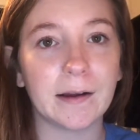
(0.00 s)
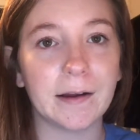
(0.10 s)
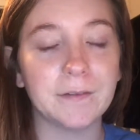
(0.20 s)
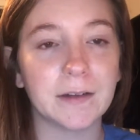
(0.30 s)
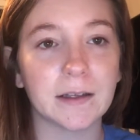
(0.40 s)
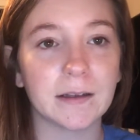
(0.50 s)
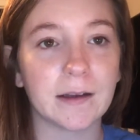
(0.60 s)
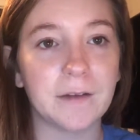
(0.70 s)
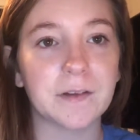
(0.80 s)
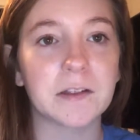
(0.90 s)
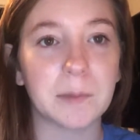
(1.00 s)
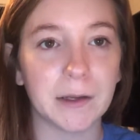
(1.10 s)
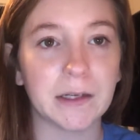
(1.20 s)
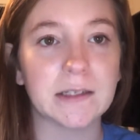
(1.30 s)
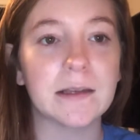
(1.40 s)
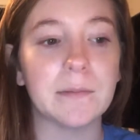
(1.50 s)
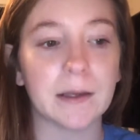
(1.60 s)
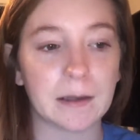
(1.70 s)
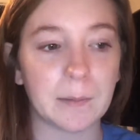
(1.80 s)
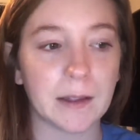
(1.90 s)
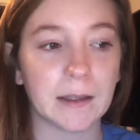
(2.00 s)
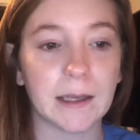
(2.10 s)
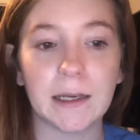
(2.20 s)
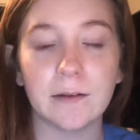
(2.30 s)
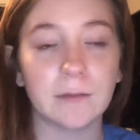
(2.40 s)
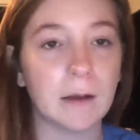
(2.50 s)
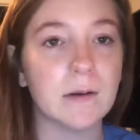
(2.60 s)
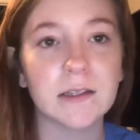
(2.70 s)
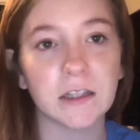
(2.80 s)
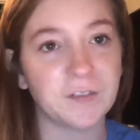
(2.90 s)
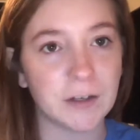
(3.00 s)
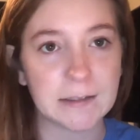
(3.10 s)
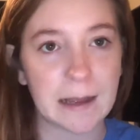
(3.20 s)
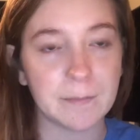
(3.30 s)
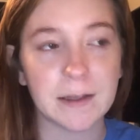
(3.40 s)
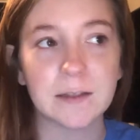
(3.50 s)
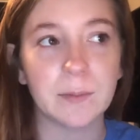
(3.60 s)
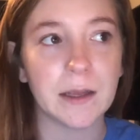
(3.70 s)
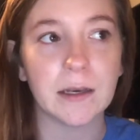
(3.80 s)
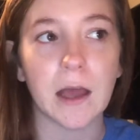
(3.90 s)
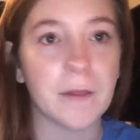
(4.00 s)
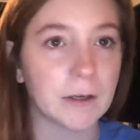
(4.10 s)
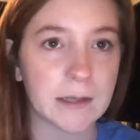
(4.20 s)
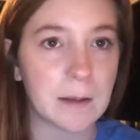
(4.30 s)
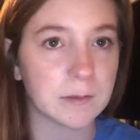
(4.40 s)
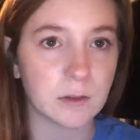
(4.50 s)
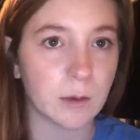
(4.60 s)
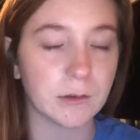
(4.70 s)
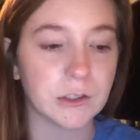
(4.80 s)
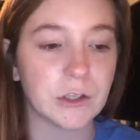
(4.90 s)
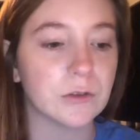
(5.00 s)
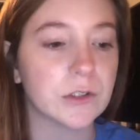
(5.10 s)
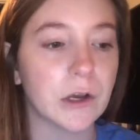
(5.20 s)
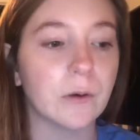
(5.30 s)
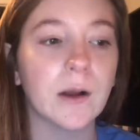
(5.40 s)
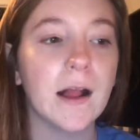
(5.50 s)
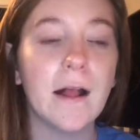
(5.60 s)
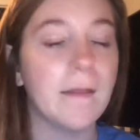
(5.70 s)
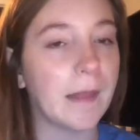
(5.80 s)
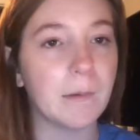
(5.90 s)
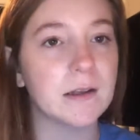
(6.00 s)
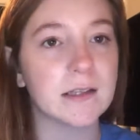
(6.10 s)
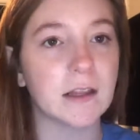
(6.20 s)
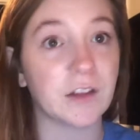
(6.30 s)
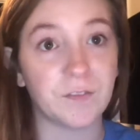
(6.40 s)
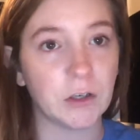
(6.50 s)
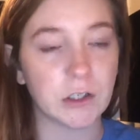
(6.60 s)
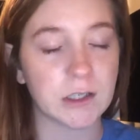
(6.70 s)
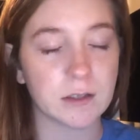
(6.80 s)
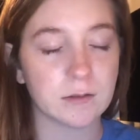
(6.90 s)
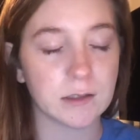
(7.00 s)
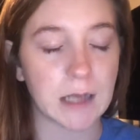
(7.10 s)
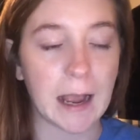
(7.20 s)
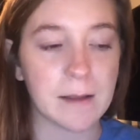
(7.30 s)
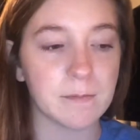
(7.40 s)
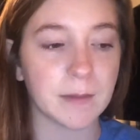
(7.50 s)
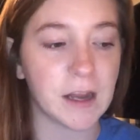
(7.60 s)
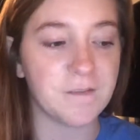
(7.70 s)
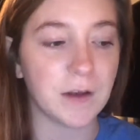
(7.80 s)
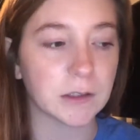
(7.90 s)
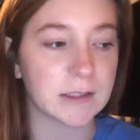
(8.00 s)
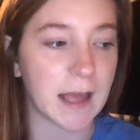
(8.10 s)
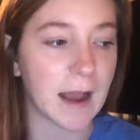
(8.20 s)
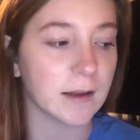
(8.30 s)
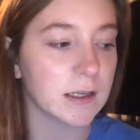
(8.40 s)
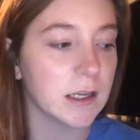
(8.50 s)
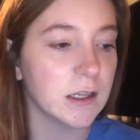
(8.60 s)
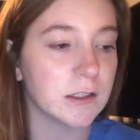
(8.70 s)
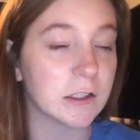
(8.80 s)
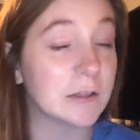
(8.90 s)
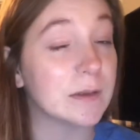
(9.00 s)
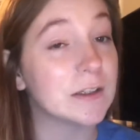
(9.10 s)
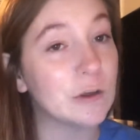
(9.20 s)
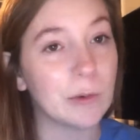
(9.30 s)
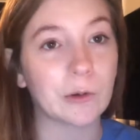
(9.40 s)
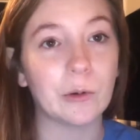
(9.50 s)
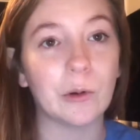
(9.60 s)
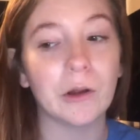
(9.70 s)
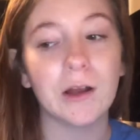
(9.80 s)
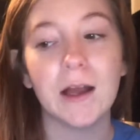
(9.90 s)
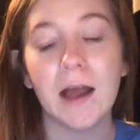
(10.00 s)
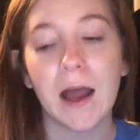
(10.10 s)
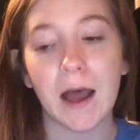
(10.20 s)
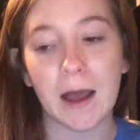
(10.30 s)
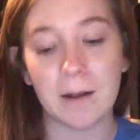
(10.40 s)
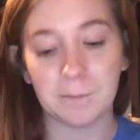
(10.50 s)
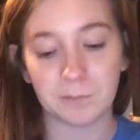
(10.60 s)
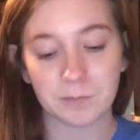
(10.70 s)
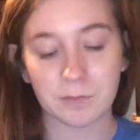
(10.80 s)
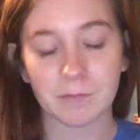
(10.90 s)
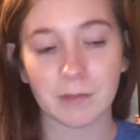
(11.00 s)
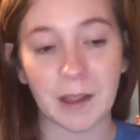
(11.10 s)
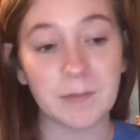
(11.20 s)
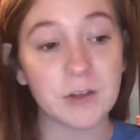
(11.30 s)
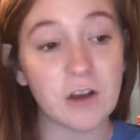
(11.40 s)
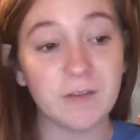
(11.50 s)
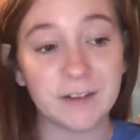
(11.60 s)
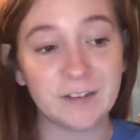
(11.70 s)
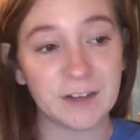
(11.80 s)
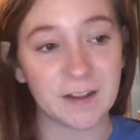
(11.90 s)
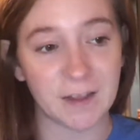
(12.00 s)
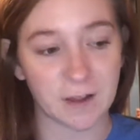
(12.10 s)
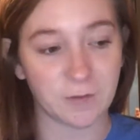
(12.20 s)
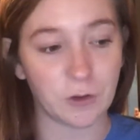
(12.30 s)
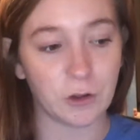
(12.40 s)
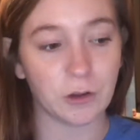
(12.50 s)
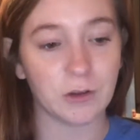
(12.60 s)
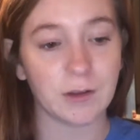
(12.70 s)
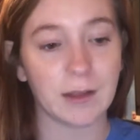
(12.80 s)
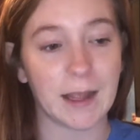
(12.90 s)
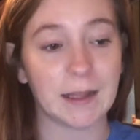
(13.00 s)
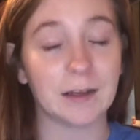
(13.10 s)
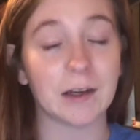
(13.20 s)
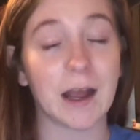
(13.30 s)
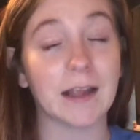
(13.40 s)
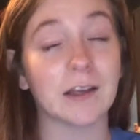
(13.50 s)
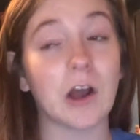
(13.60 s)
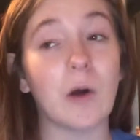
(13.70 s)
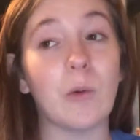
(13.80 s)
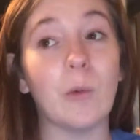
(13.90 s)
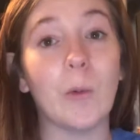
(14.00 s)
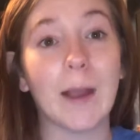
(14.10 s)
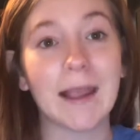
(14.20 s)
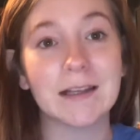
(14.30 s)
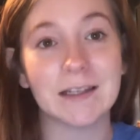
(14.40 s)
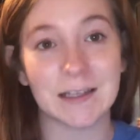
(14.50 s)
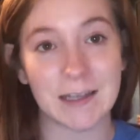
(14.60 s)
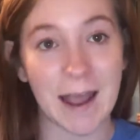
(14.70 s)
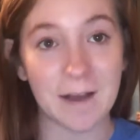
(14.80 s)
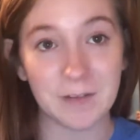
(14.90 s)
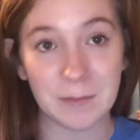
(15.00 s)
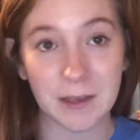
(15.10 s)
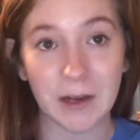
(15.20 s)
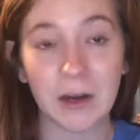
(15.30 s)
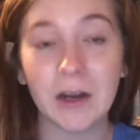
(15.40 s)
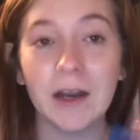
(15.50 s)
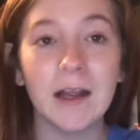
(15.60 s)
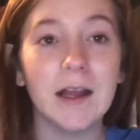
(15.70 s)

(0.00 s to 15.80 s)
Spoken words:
I've experienced him hiccuping, and that wasn't the first time. It's been other times as well too. So that wasn't the first time that I felt that. So it's been super cool. I'm so very, very thankful. I cannot wait to have him here,